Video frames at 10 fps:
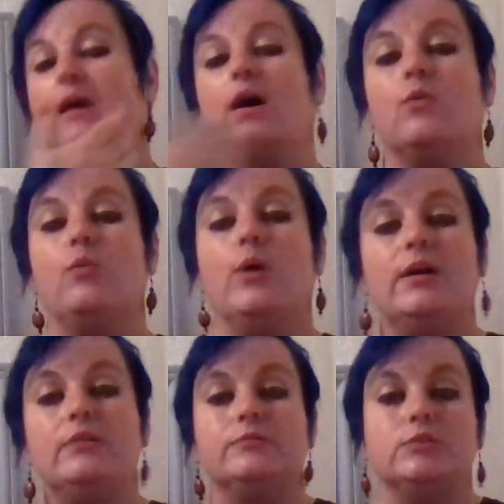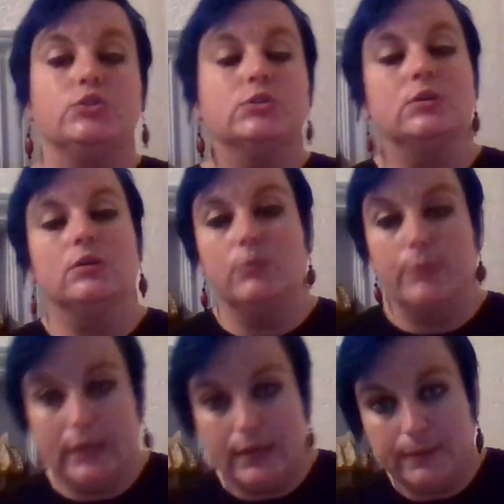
A wife should obey.